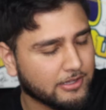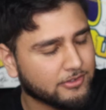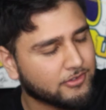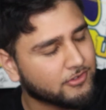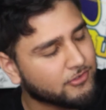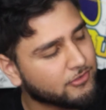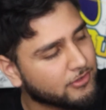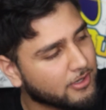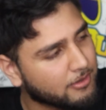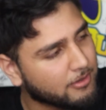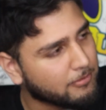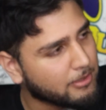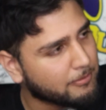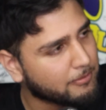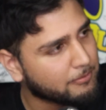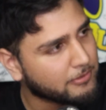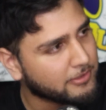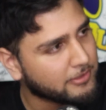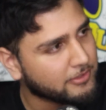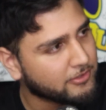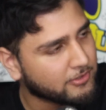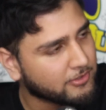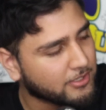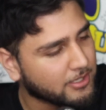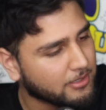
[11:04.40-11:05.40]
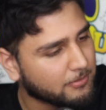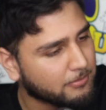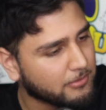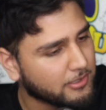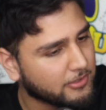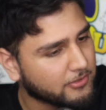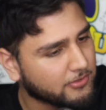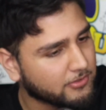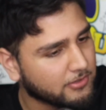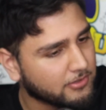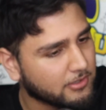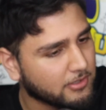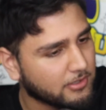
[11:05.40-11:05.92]
just tried my print shop
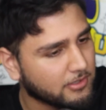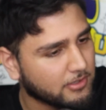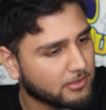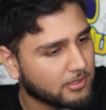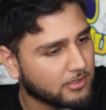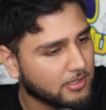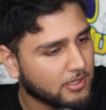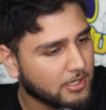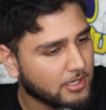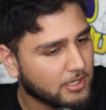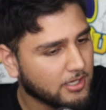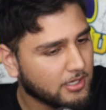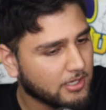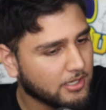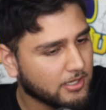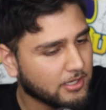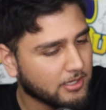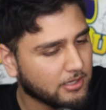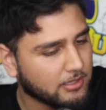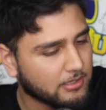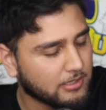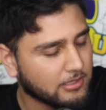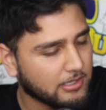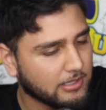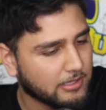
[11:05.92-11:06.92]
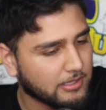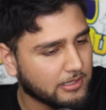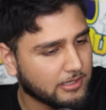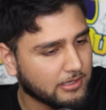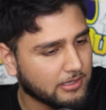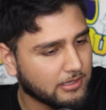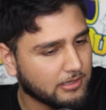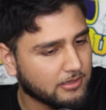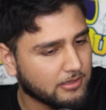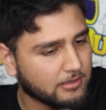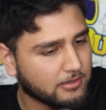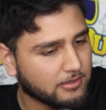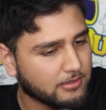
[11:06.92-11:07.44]
yesterday, and like
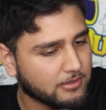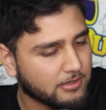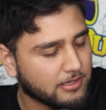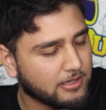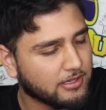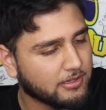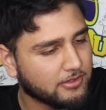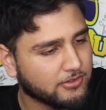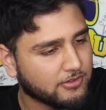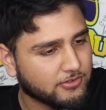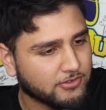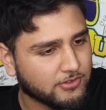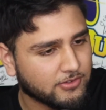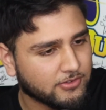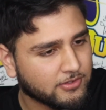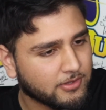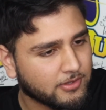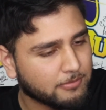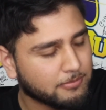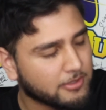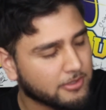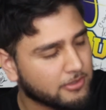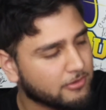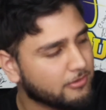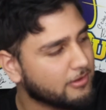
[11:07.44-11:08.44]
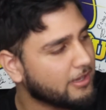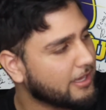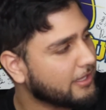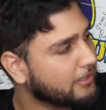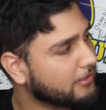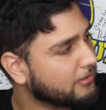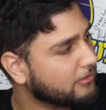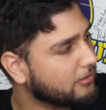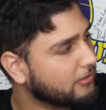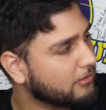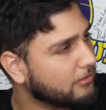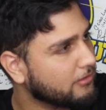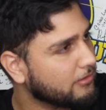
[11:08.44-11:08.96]
yeah, it's just something you gotta
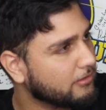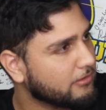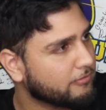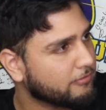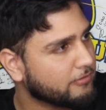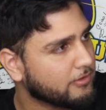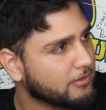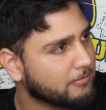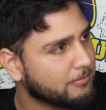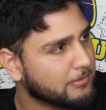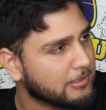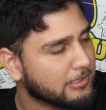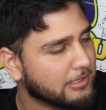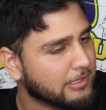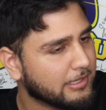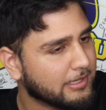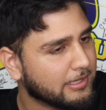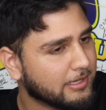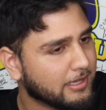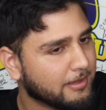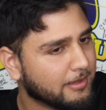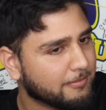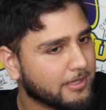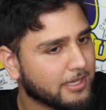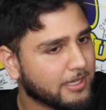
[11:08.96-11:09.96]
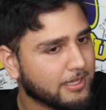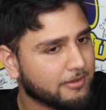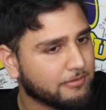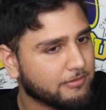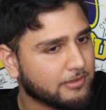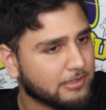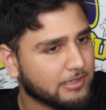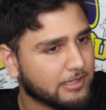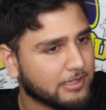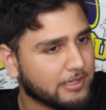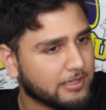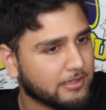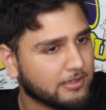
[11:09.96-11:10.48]
do. You feel me? Like I'm not
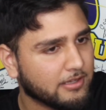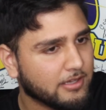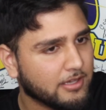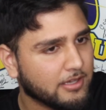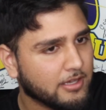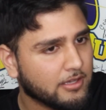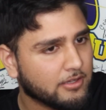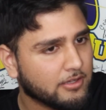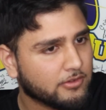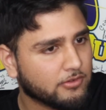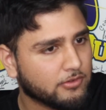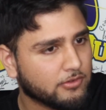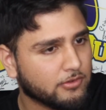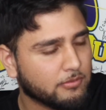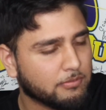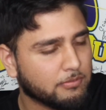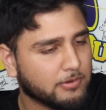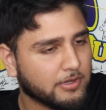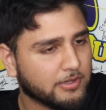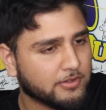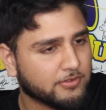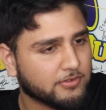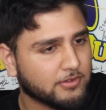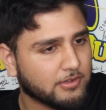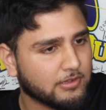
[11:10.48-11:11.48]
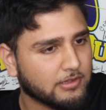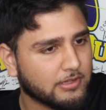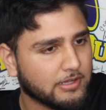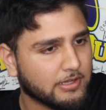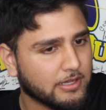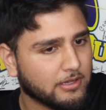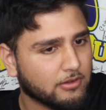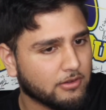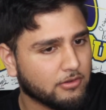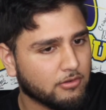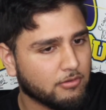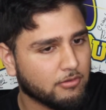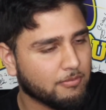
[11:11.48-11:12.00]
even like too pressed on like
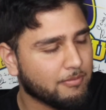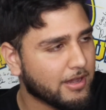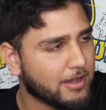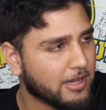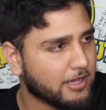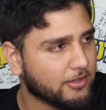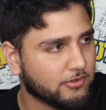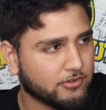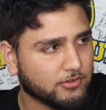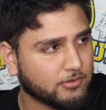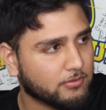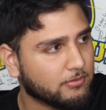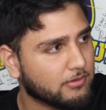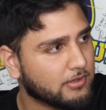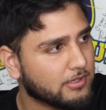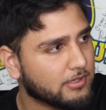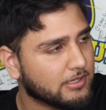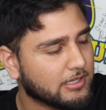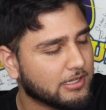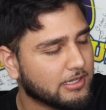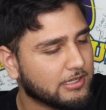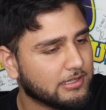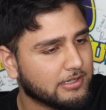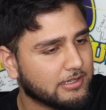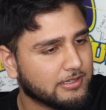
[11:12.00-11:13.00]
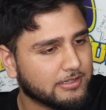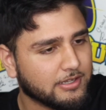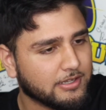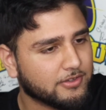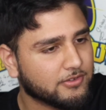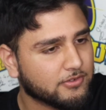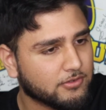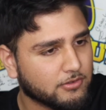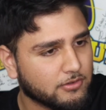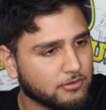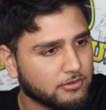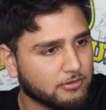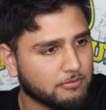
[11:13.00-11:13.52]
who buys or whatnot. Like that's
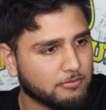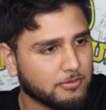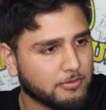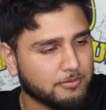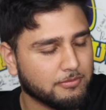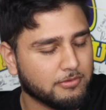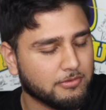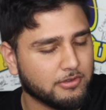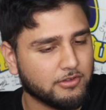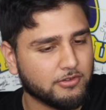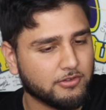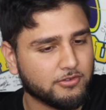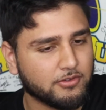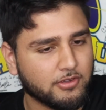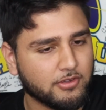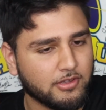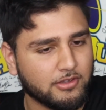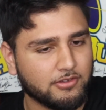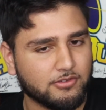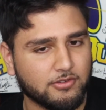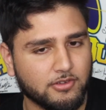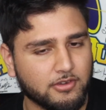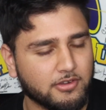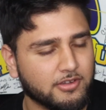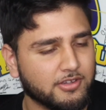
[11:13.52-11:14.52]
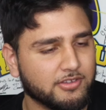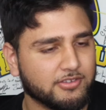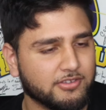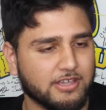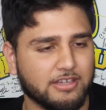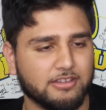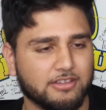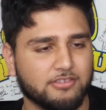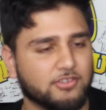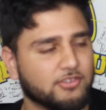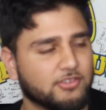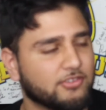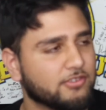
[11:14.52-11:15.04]
cool with me, but as long as
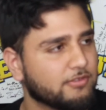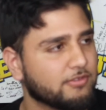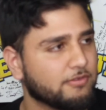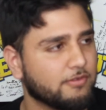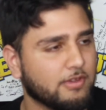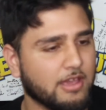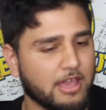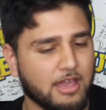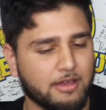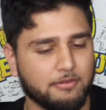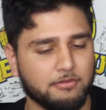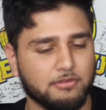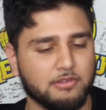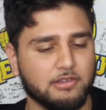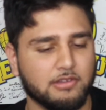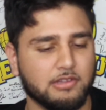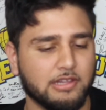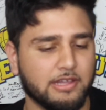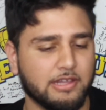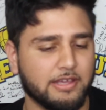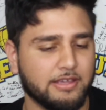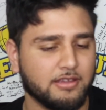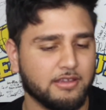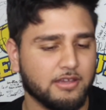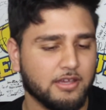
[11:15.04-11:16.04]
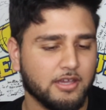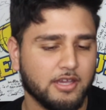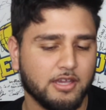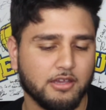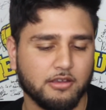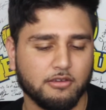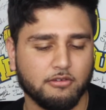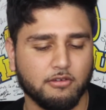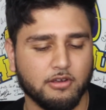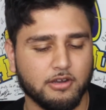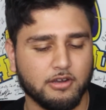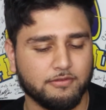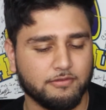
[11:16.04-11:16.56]
I just have the like
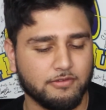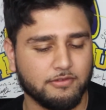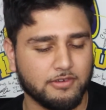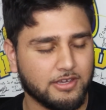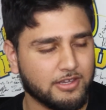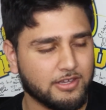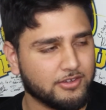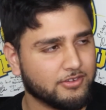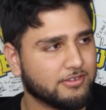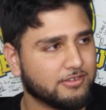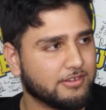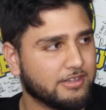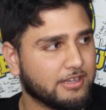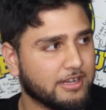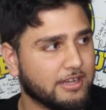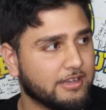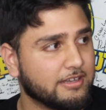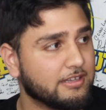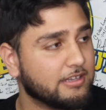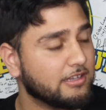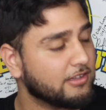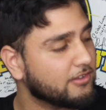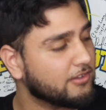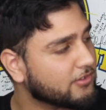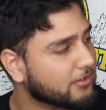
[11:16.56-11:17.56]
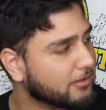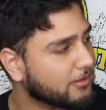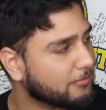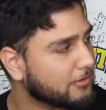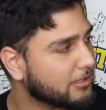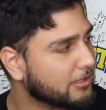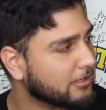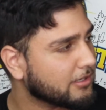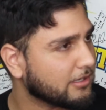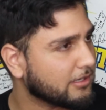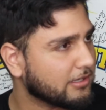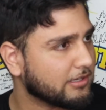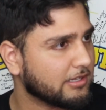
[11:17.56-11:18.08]
gratification that I did
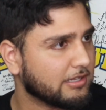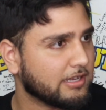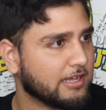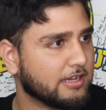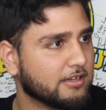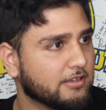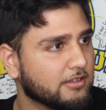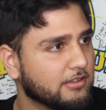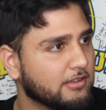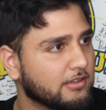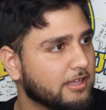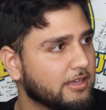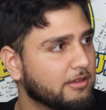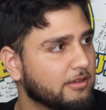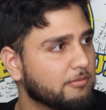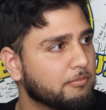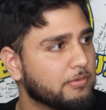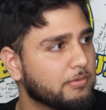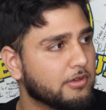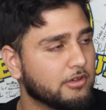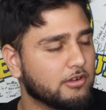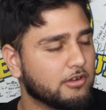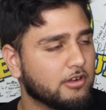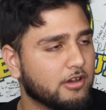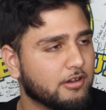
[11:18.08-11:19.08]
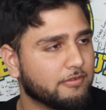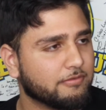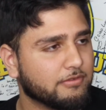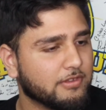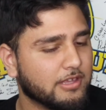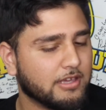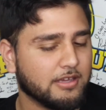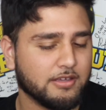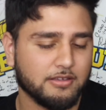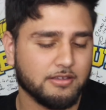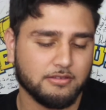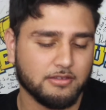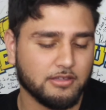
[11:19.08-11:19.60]
something and then I can like build off
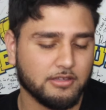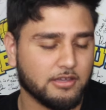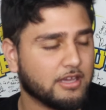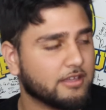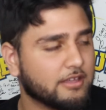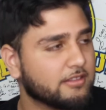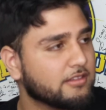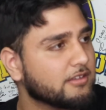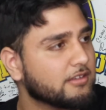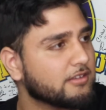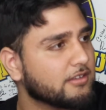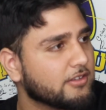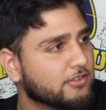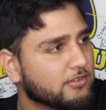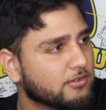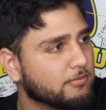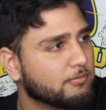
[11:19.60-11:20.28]
that. Yeah, I think that's